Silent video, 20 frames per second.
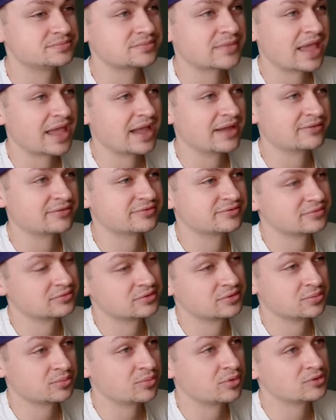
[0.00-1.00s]
Half
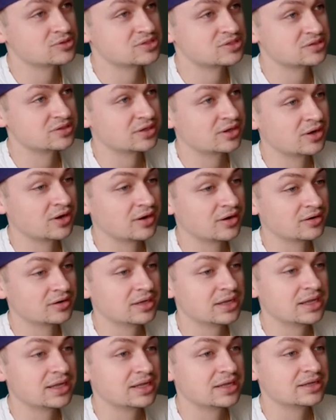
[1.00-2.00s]
or most of the car.
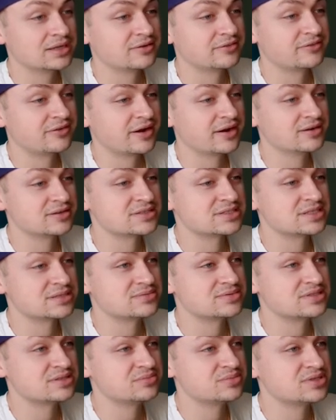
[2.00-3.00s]
Fire
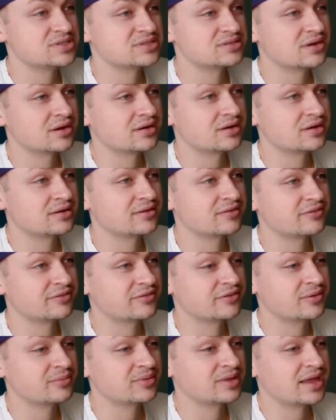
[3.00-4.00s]
seems to be started
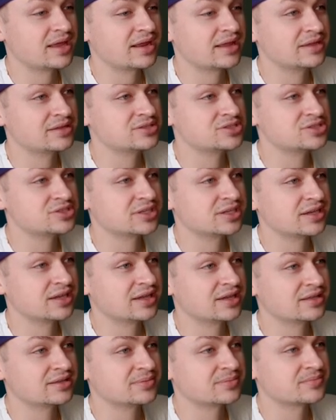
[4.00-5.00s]
from that engine
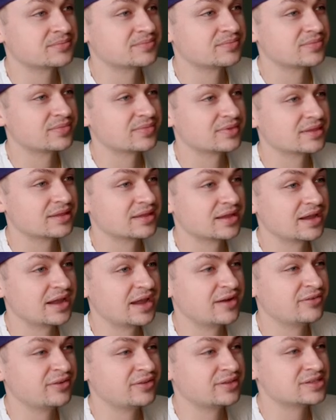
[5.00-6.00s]
again.
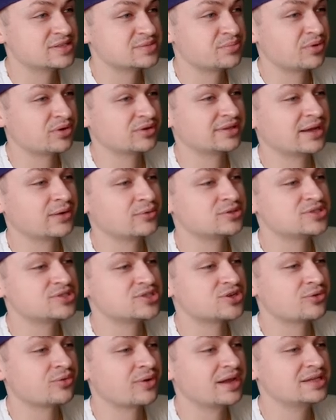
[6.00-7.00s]
Everything's burned down, which is
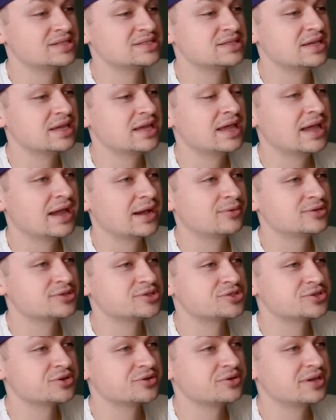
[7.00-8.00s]
crazy. I want to
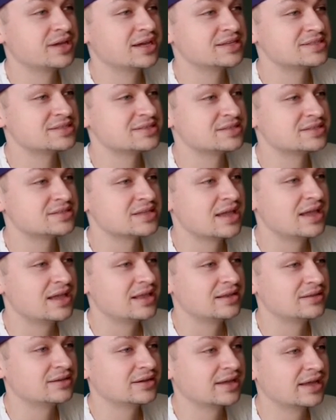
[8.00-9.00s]
show you guys this.
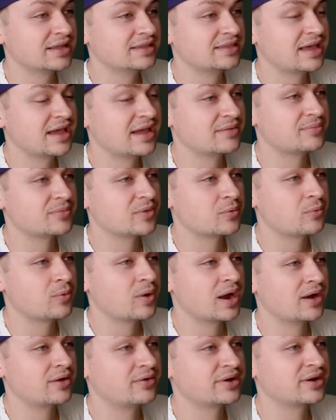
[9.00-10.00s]
Look at that
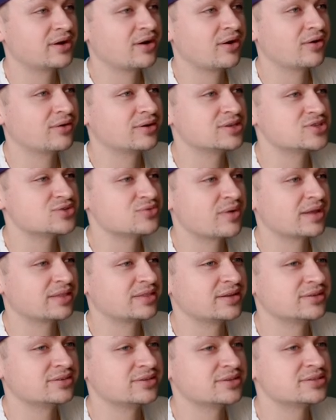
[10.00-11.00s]
wiring harness right
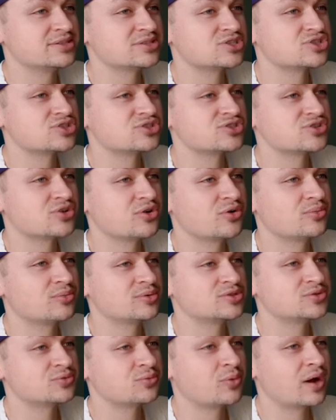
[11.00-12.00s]
there. There is so
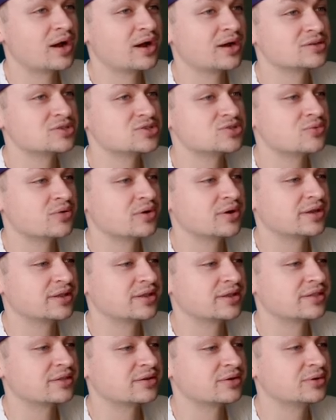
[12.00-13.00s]
much wires running
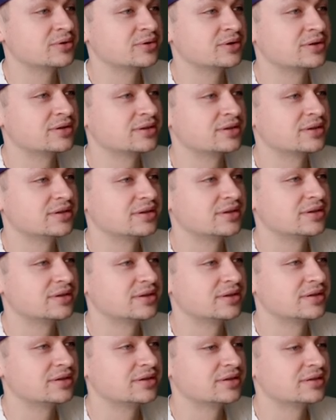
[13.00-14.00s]
through it.
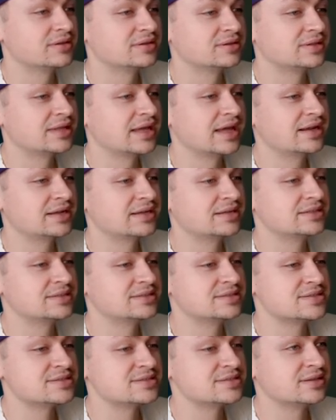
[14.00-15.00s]
That
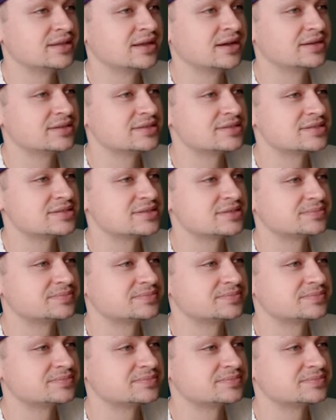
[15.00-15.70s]
is nuts.